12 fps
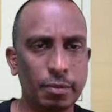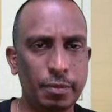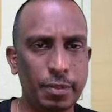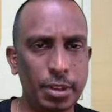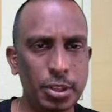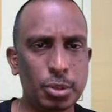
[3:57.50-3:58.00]

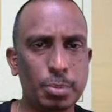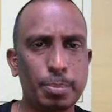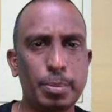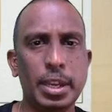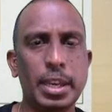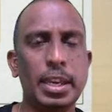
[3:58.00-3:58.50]
which
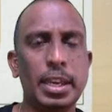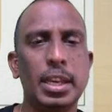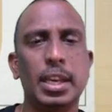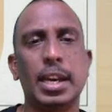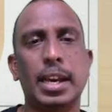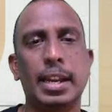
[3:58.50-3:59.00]
play
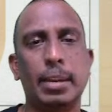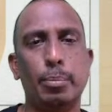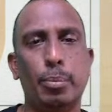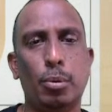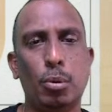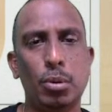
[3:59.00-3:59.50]
an
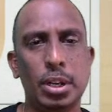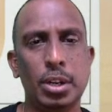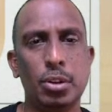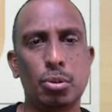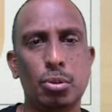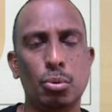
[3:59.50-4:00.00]

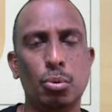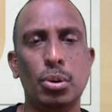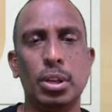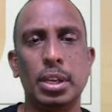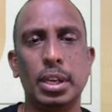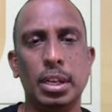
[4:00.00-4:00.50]
important role
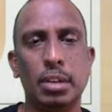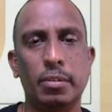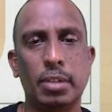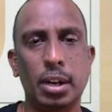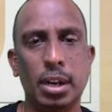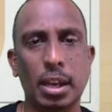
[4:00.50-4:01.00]
in our
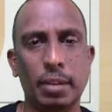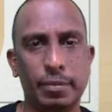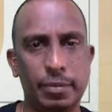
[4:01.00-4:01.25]
life.